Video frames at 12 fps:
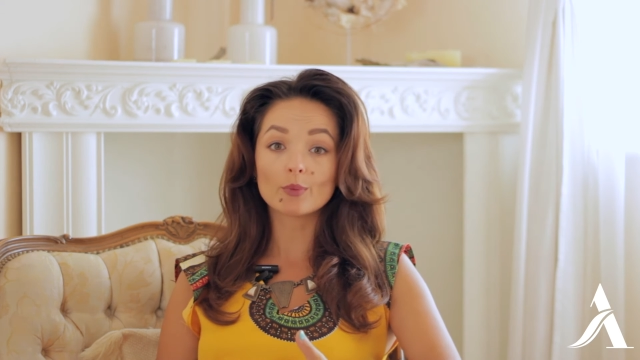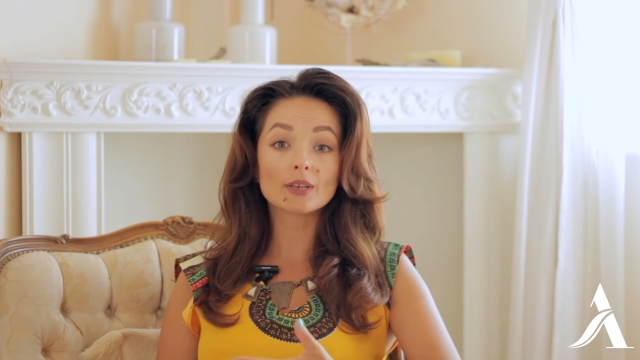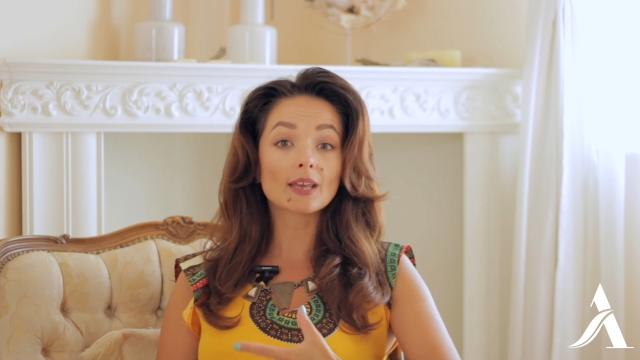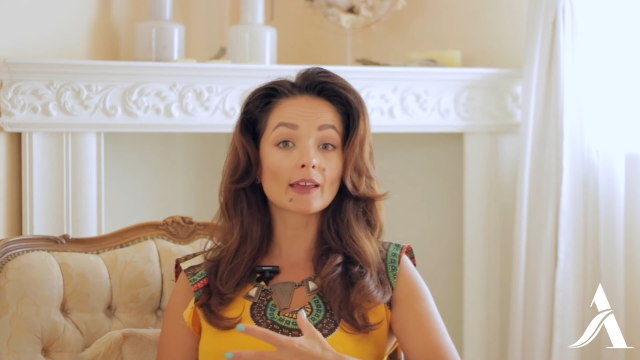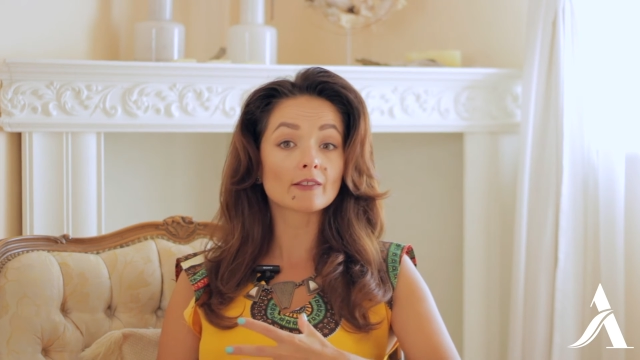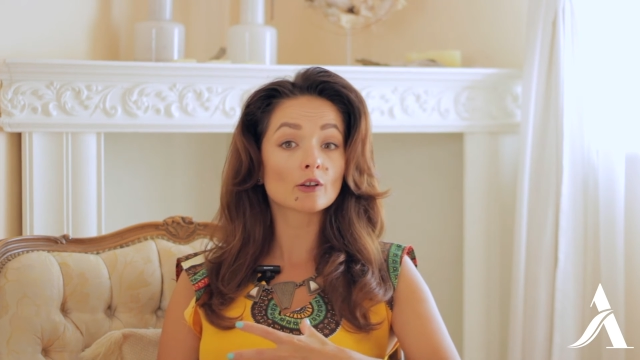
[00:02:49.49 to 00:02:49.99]
we
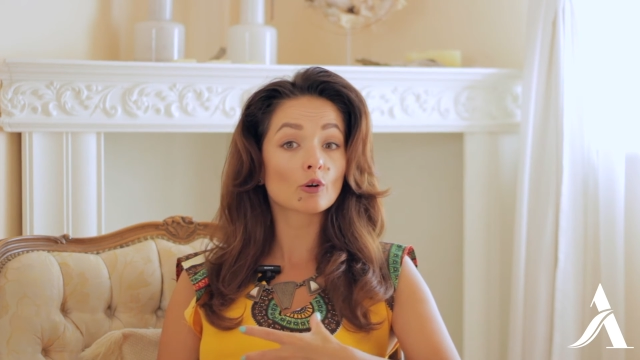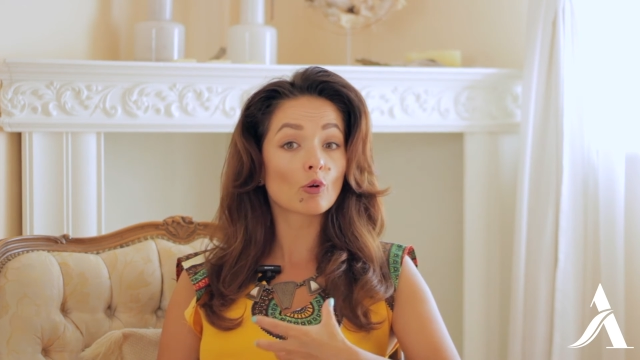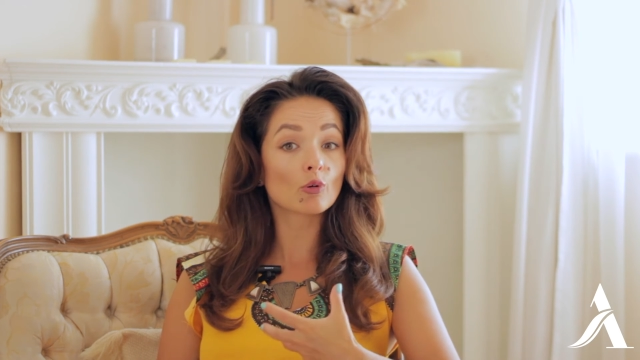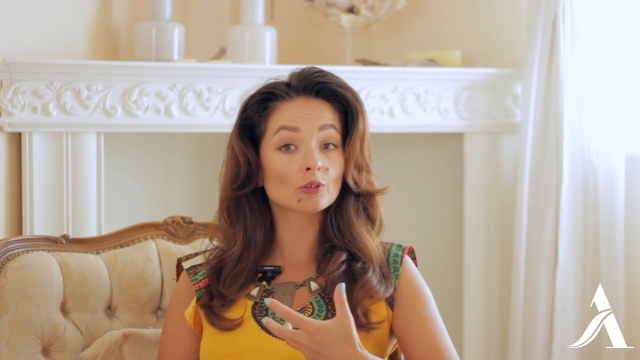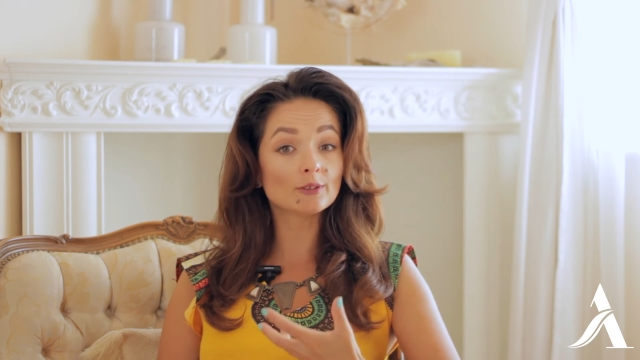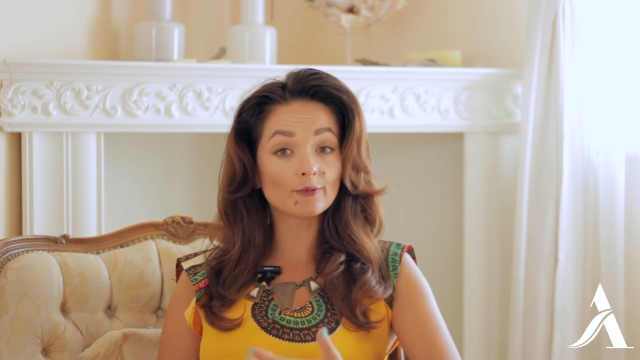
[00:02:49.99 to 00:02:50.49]
gather
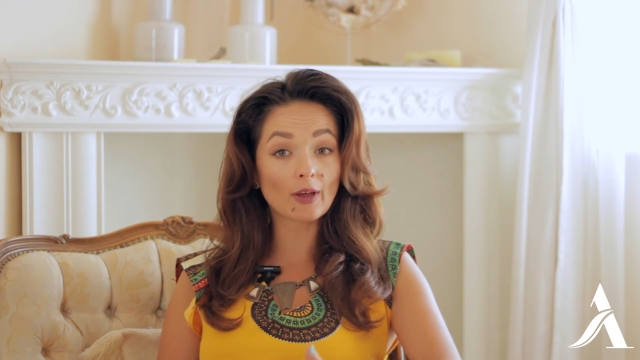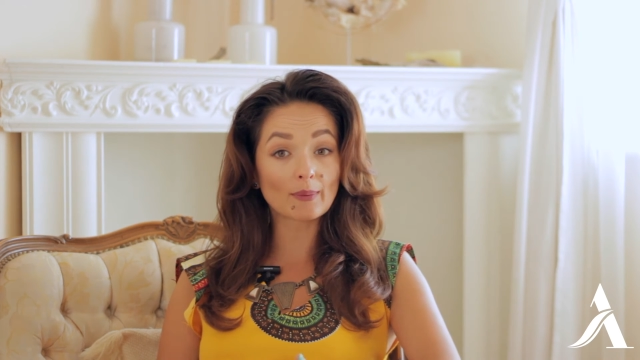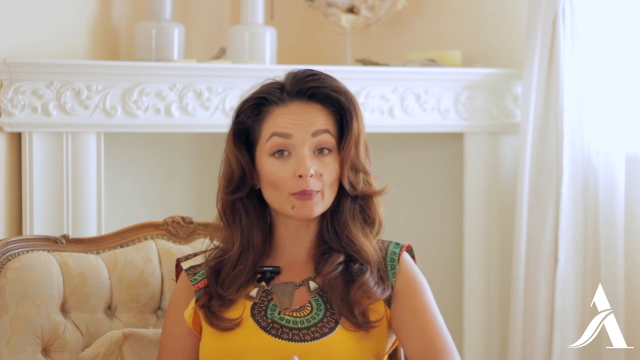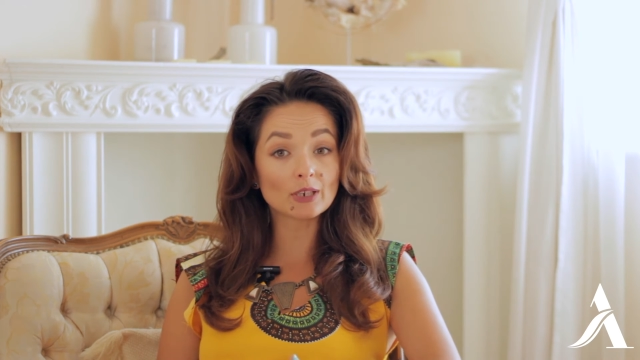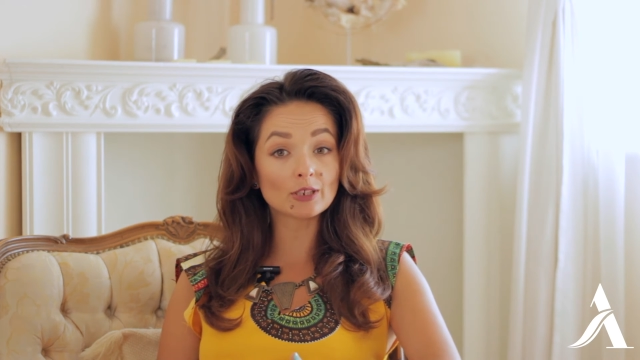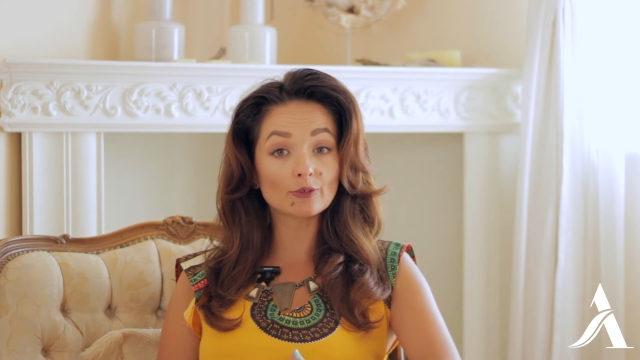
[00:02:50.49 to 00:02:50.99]
all the
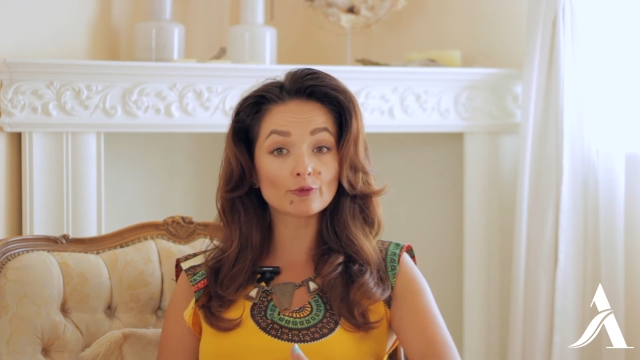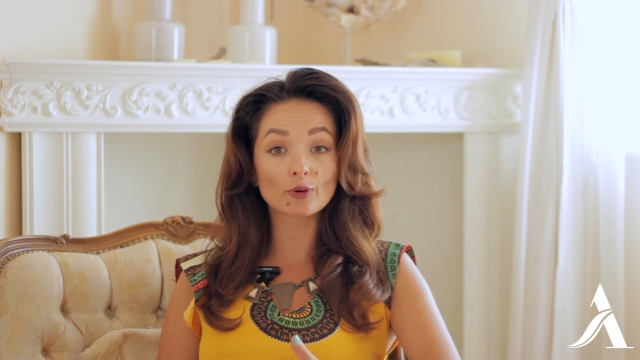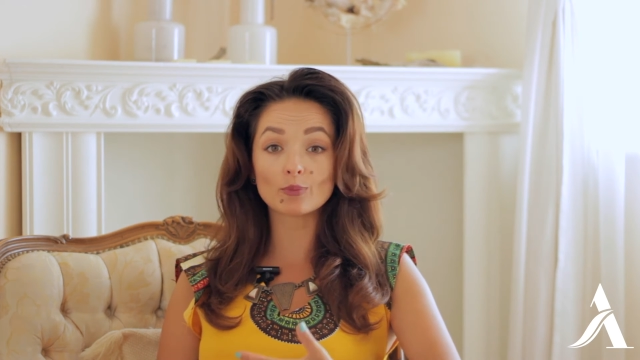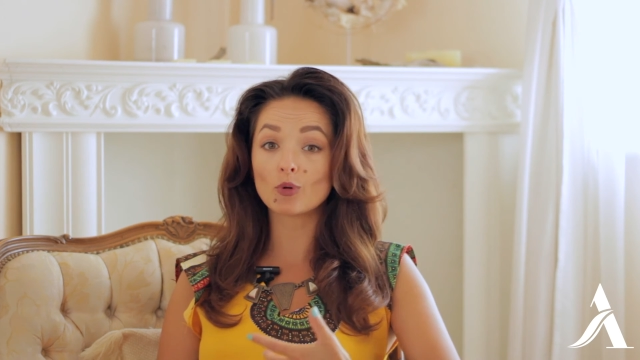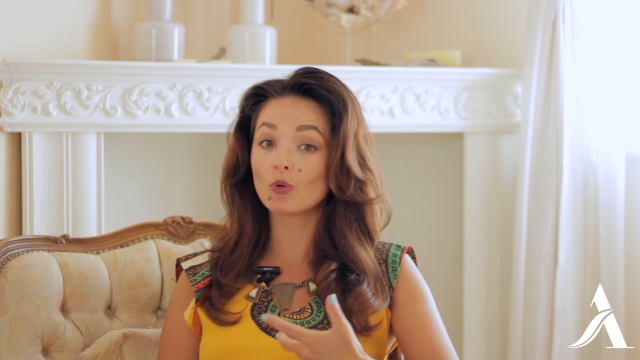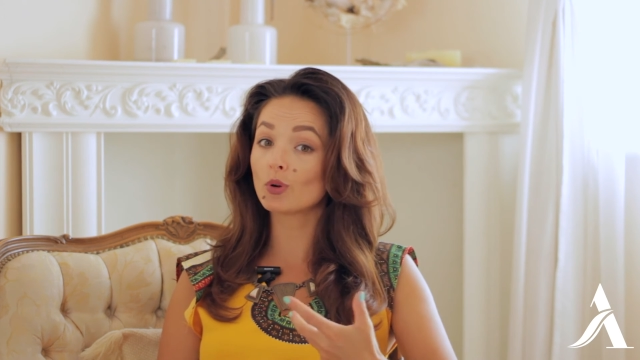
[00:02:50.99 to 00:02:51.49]
family
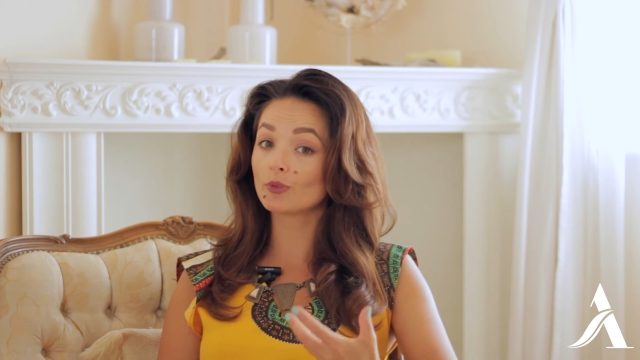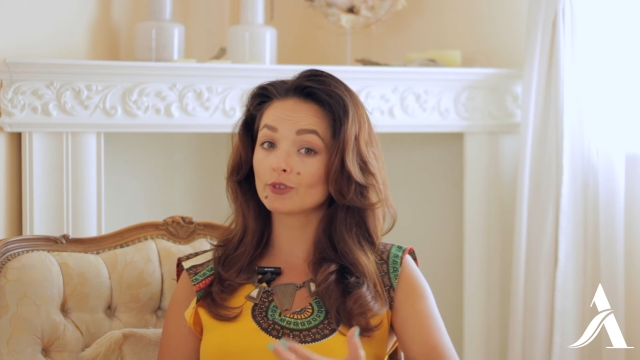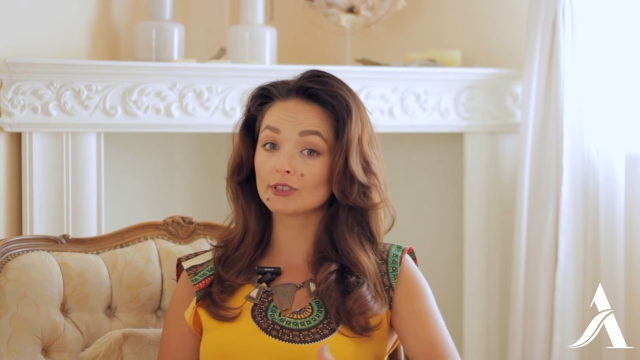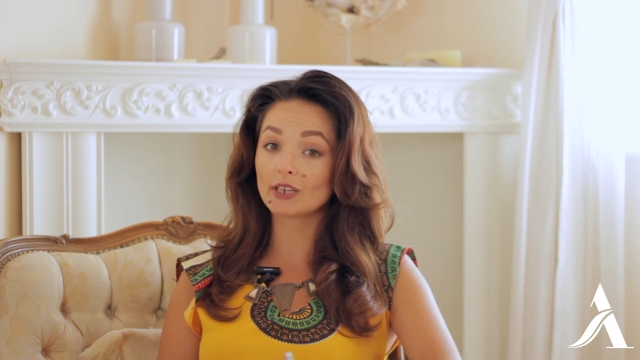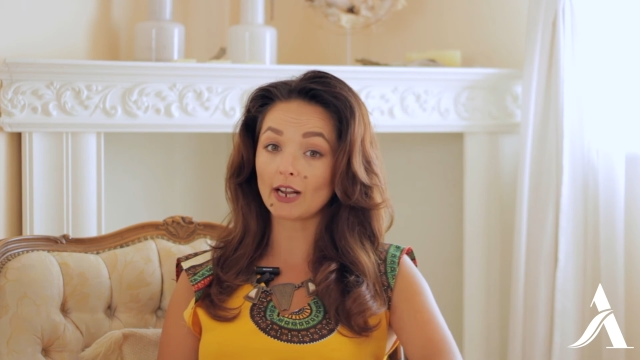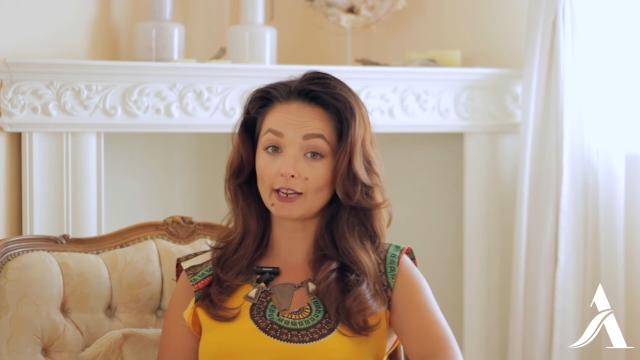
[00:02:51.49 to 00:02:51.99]
from all
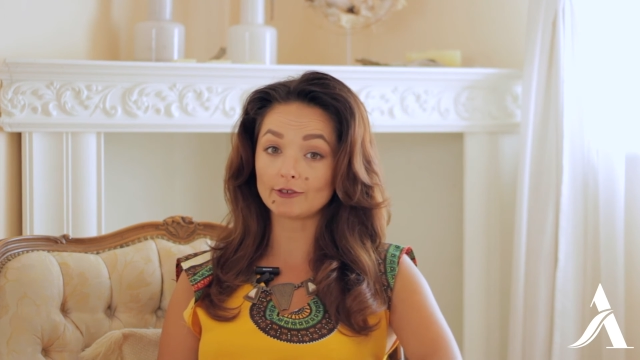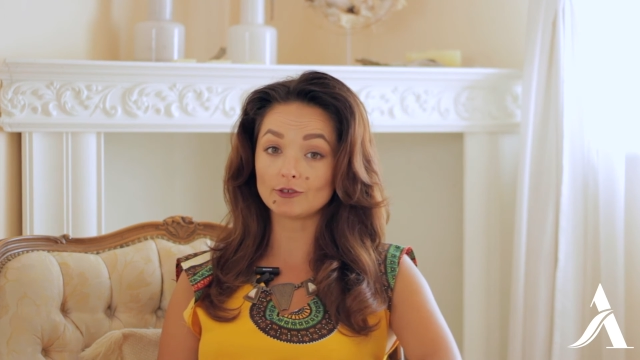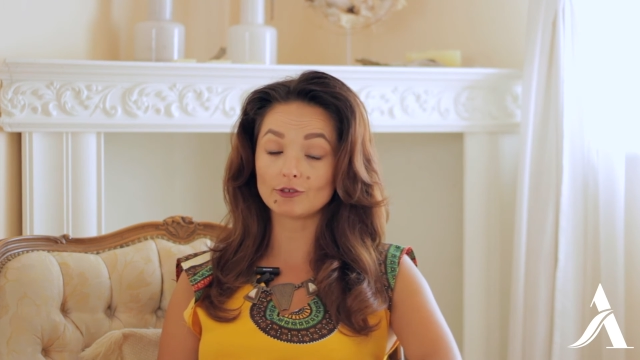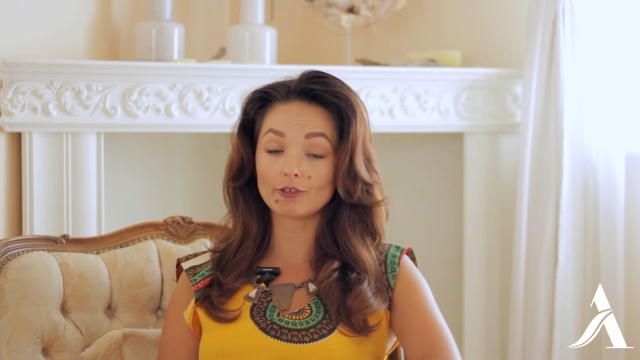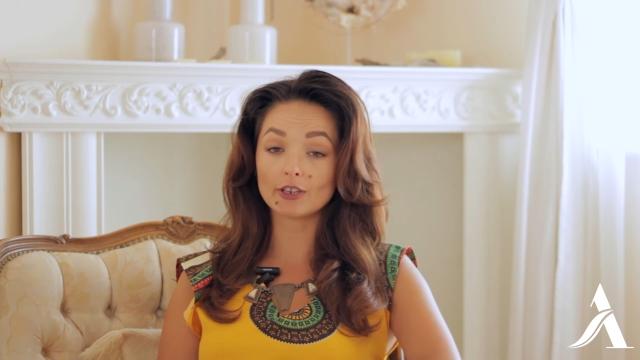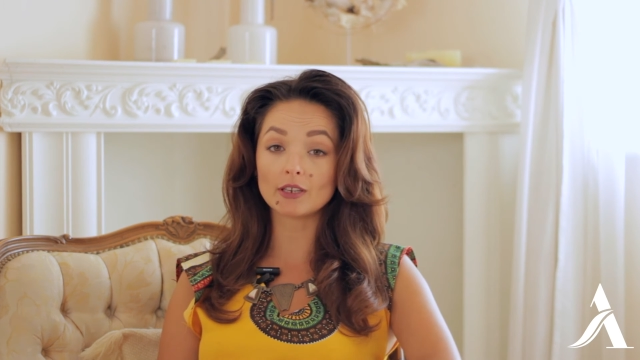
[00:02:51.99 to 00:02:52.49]
over the
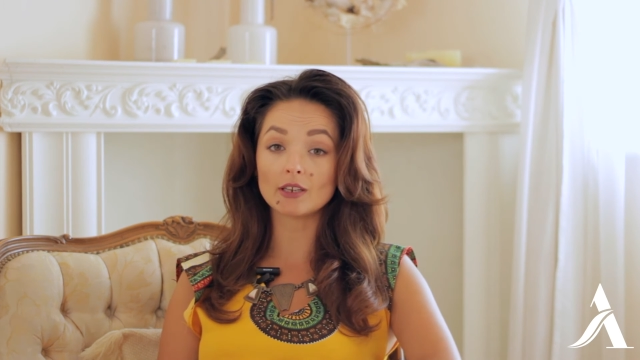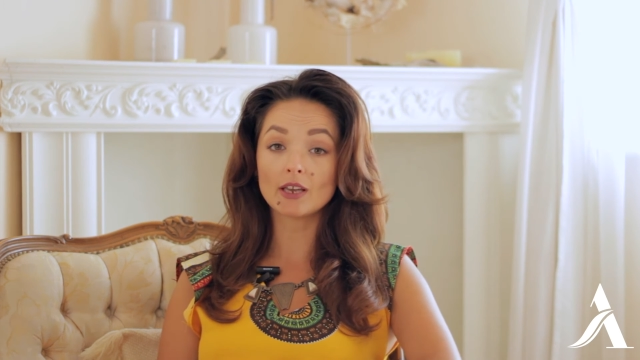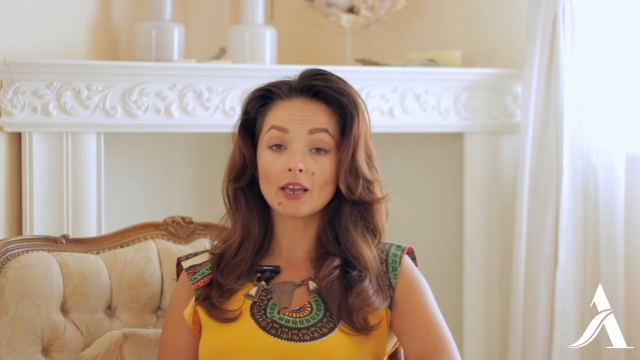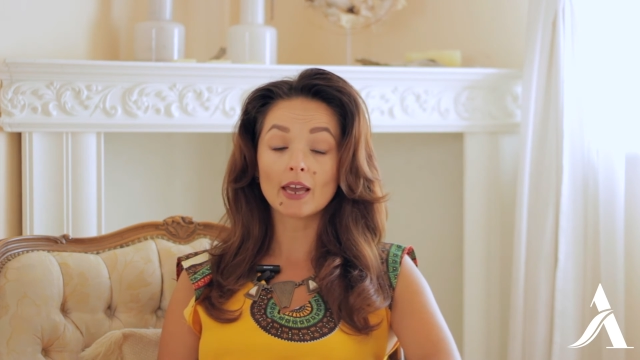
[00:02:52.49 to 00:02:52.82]
country